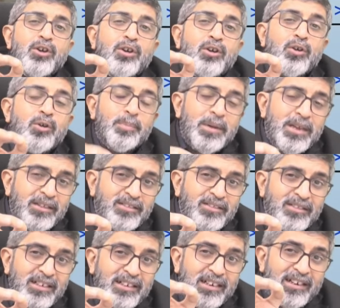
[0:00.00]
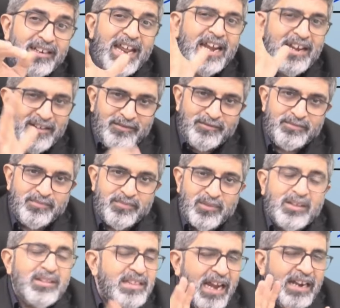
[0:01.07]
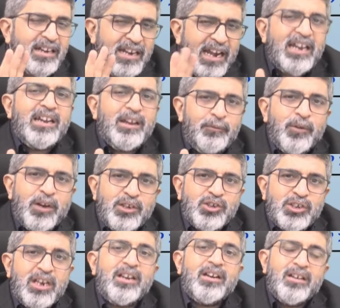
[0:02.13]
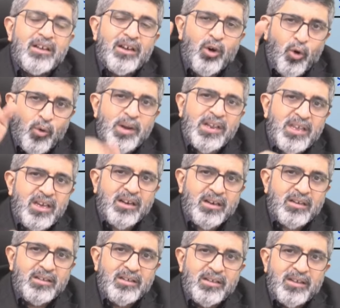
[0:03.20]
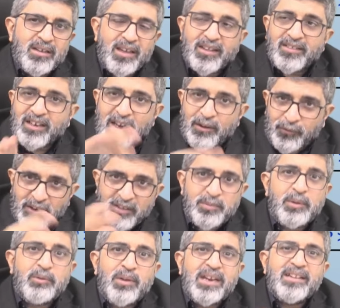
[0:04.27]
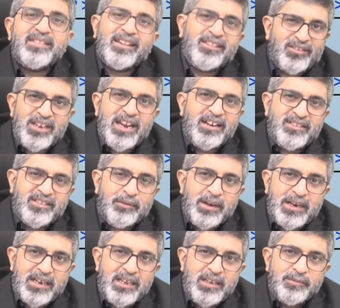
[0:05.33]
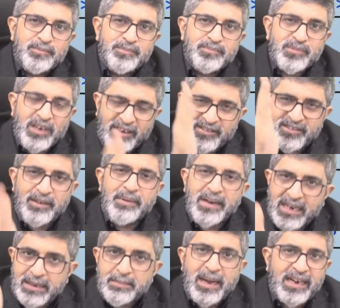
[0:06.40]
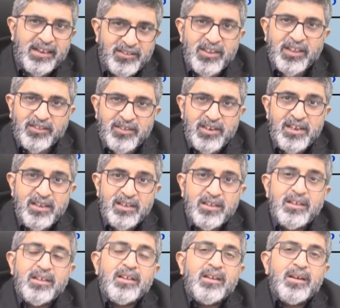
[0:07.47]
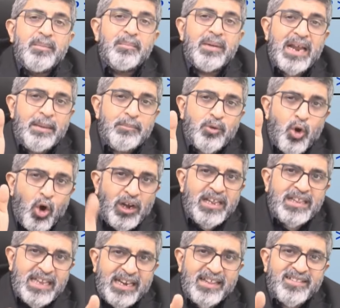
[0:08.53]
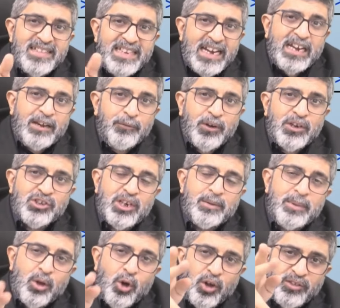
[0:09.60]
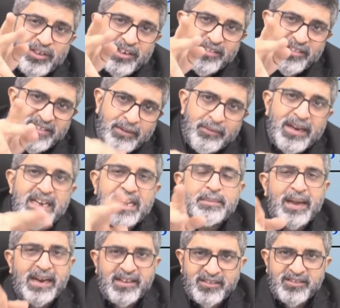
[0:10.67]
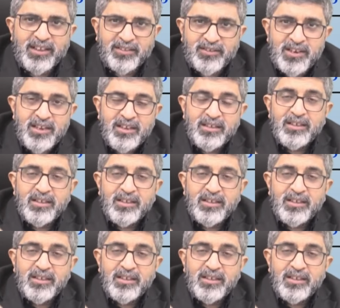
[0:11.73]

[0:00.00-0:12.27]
rupees 10. That net differential over here is the difference between 60 and 70, that is 70 minus 60, but I am calling that as net differential because it is 70 minus 60,